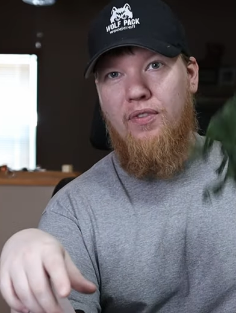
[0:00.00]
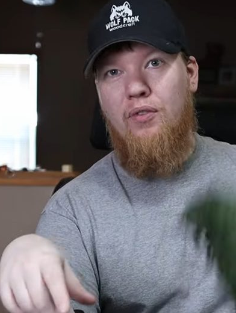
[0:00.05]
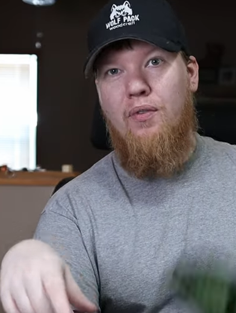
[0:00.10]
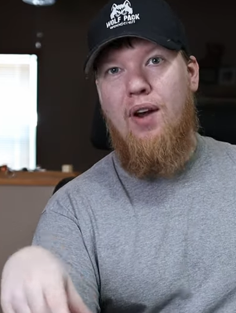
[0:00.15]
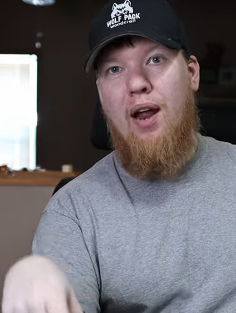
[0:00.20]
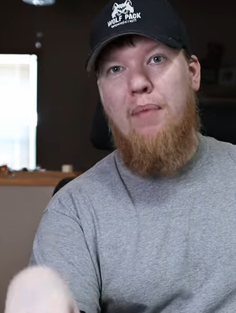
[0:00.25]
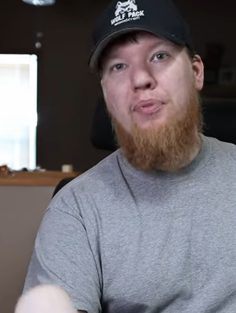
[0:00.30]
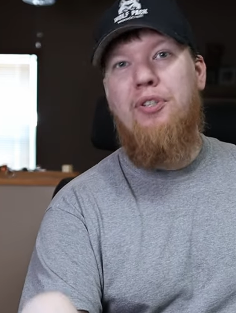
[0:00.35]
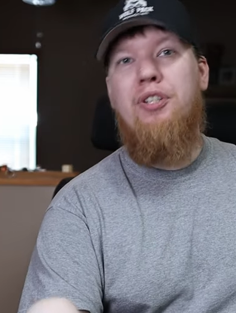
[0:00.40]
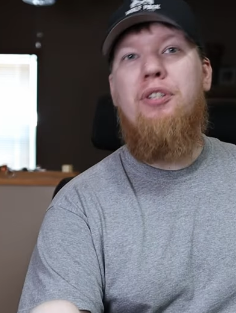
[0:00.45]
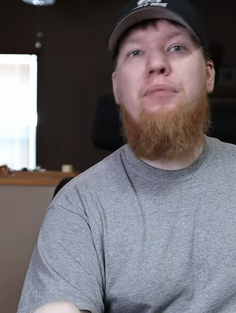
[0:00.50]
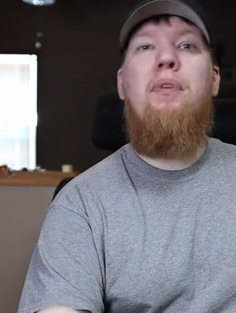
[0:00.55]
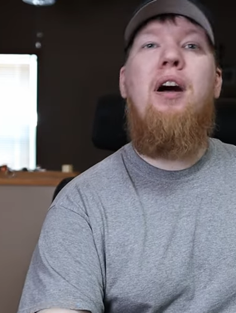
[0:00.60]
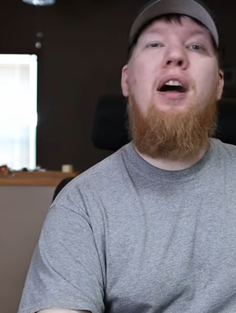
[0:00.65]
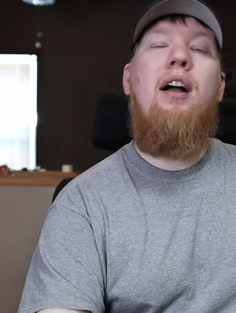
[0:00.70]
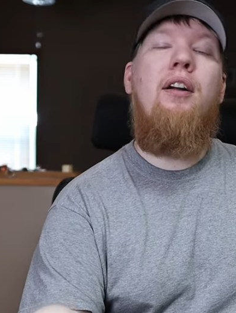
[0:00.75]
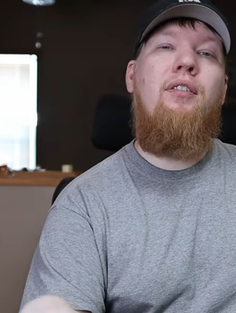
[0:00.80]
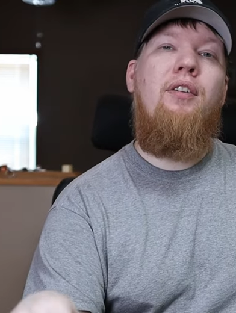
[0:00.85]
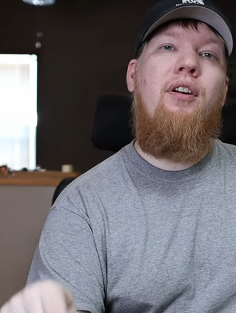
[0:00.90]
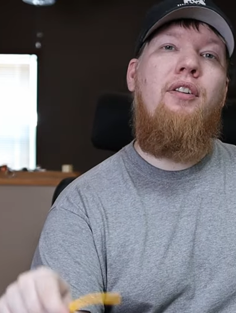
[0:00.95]
you wrap a
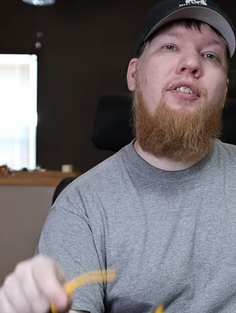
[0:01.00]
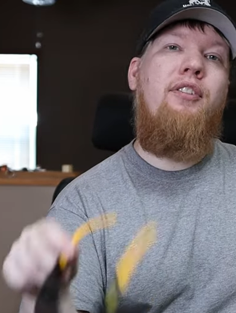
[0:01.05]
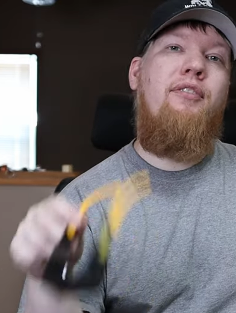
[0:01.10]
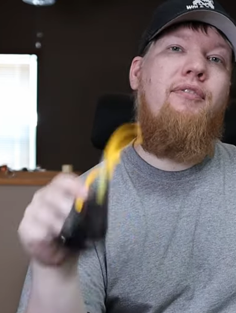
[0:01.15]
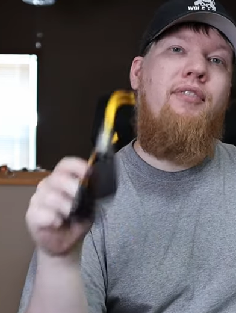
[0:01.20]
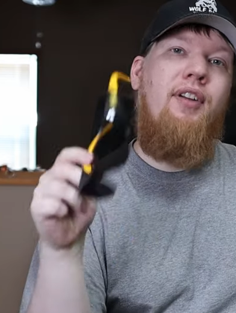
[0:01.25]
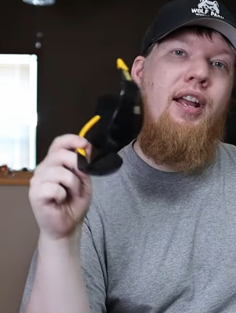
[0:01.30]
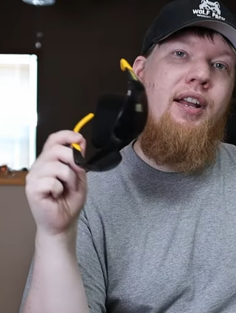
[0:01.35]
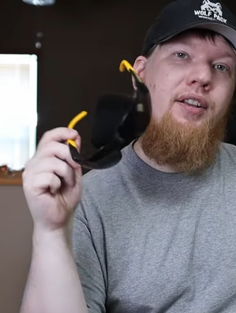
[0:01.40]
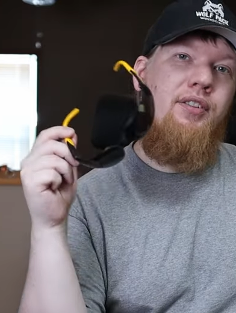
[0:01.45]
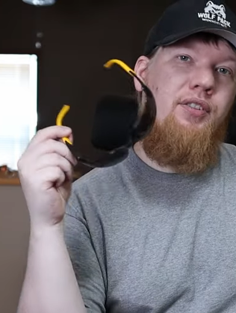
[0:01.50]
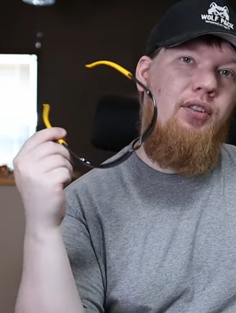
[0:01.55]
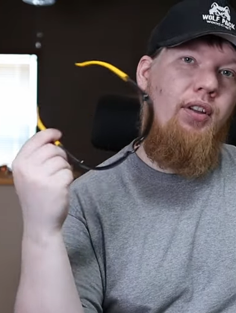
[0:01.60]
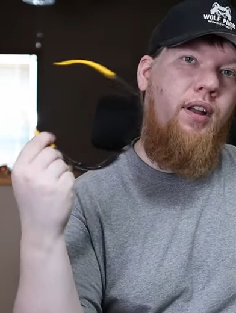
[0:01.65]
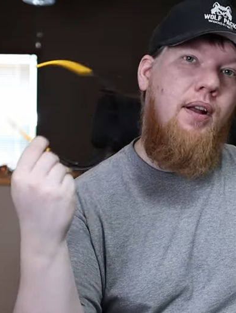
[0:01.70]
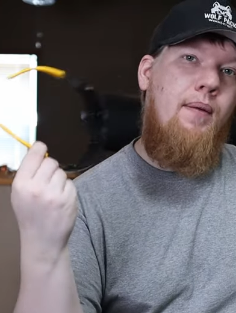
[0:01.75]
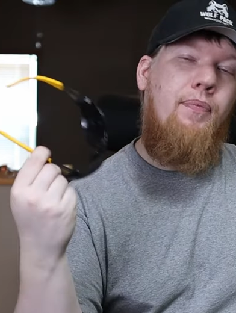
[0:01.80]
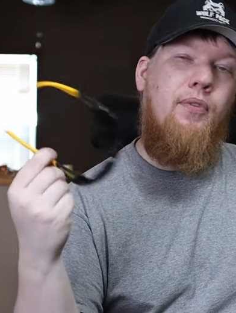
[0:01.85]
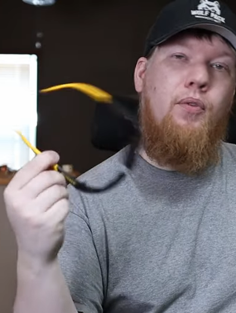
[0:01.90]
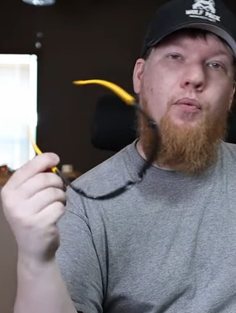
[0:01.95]
shemagh around your face
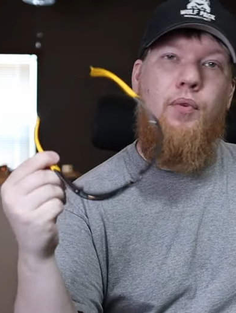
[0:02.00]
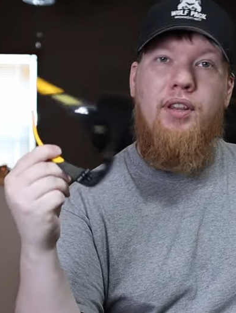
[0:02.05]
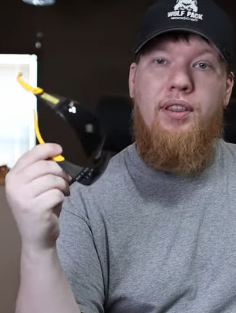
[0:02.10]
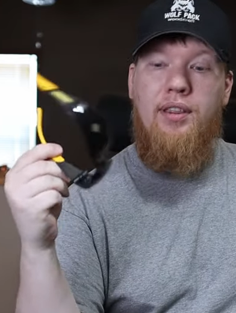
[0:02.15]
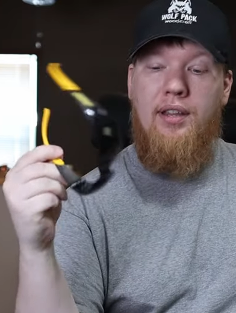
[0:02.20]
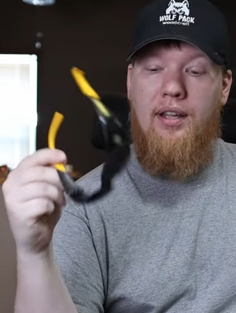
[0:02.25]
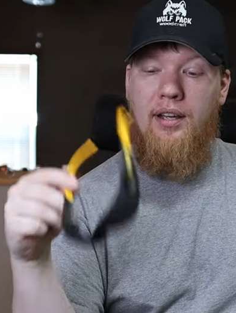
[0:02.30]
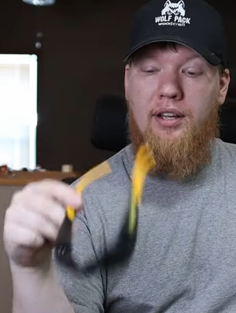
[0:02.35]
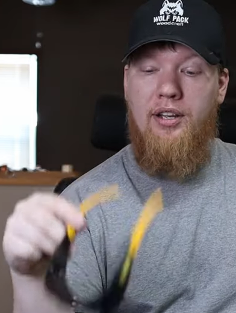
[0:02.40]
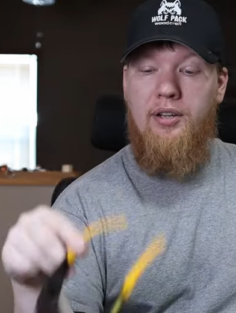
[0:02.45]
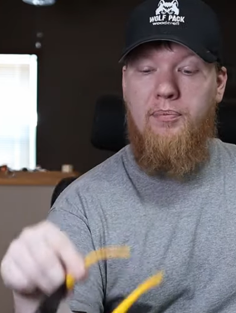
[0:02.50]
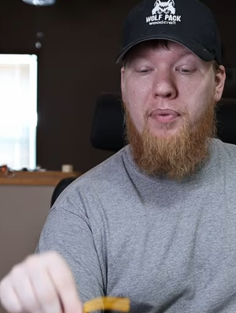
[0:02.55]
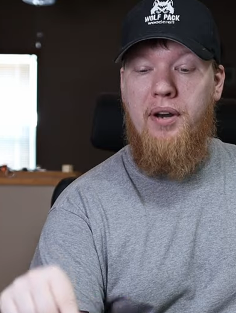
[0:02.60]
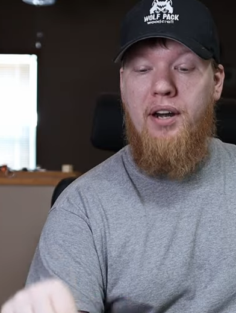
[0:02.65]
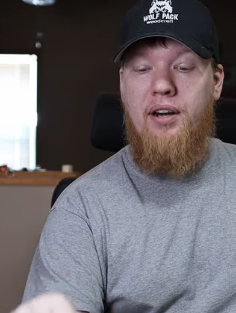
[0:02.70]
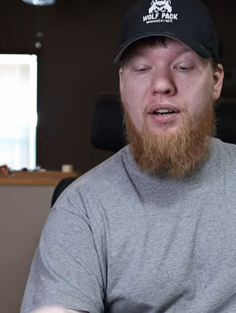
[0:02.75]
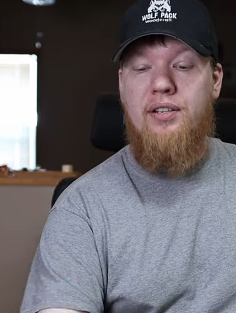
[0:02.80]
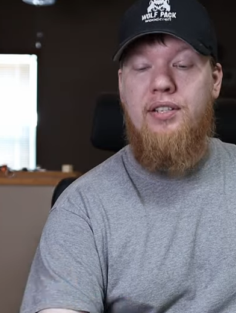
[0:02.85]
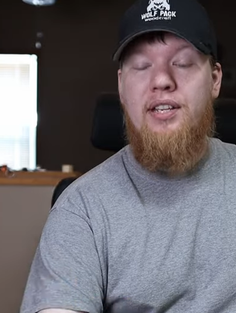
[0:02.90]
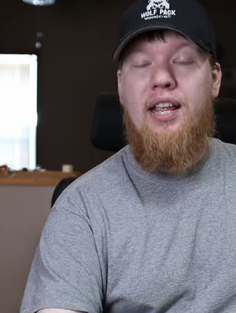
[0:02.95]
with a good
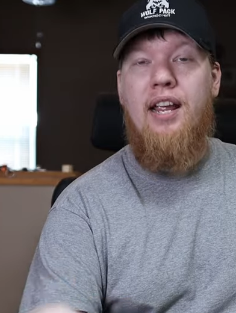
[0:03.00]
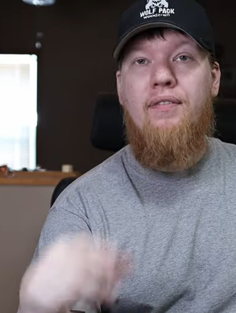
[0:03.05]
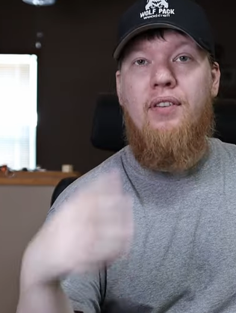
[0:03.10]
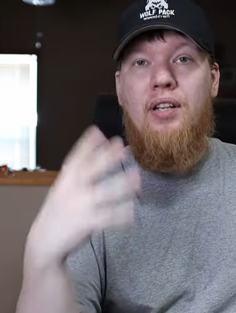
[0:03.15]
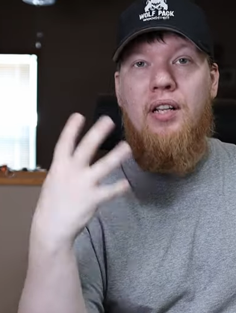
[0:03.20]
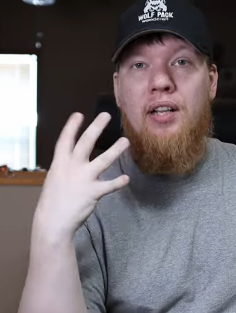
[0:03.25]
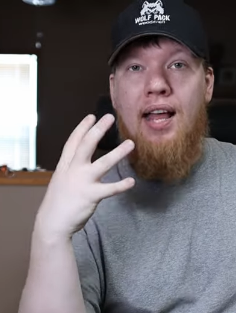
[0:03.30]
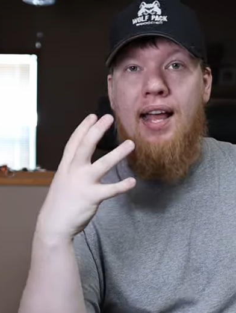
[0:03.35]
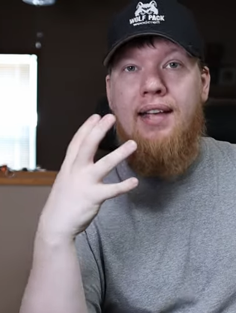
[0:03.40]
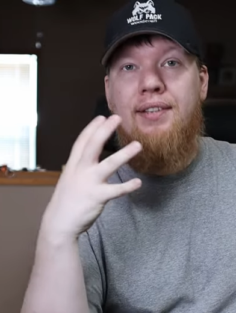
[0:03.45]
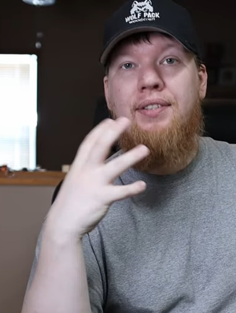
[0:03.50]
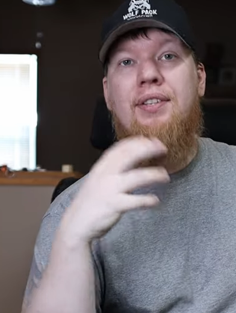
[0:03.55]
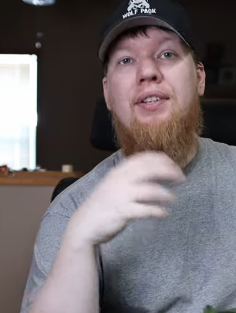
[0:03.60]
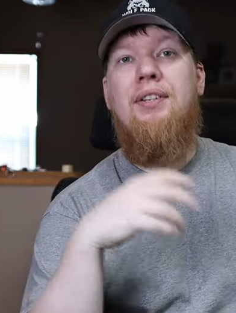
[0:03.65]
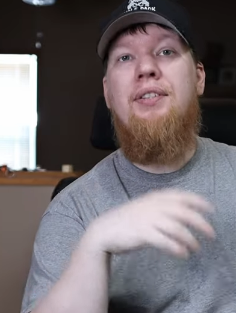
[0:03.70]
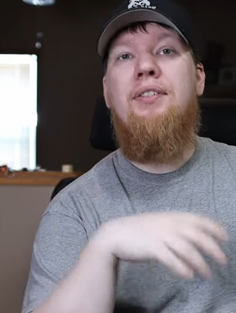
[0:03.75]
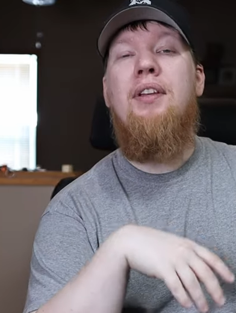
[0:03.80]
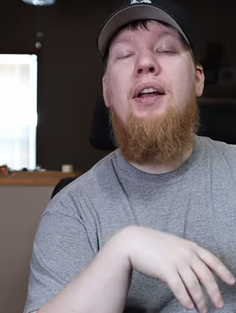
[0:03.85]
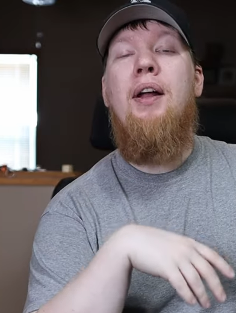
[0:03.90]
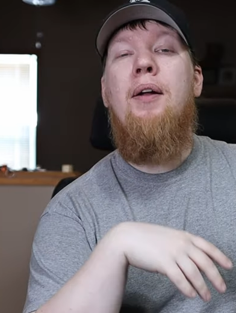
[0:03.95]
pair of safety
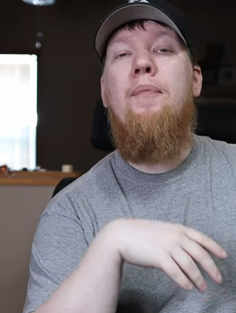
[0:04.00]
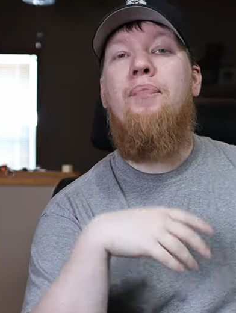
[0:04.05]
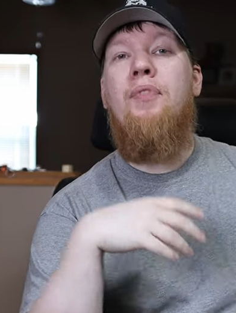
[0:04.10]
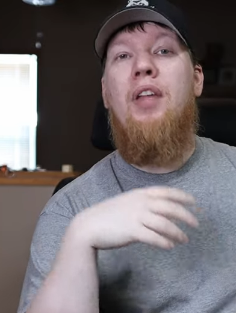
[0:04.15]
glasses